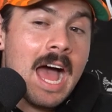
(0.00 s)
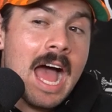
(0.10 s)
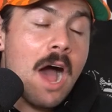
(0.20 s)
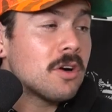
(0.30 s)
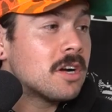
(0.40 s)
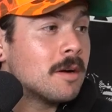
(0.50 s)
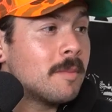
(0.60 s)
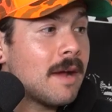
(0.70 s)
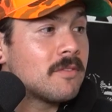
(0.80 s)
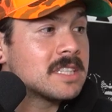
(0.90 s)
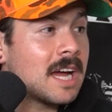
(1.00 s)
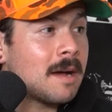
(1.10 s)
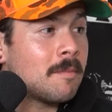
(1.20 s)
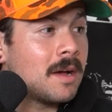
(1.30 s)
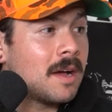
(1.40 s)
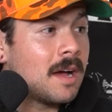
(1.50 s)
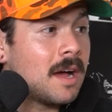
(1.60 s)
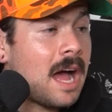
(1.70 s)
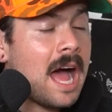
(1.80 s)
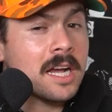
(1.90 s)
How come every time
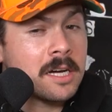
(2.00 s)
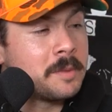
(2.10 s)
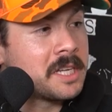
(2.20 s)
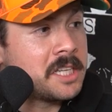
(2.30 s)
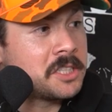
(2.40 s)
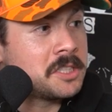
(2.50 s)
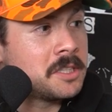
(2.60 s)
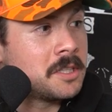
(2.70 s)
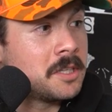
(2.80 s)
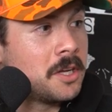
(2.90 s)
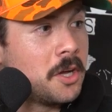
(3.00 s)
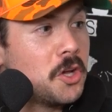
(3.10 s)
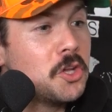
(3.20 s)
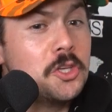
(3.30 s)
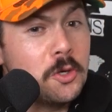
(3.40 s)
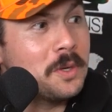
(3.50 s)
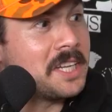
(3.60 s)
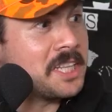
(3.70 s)
I come in the kitchen, you in the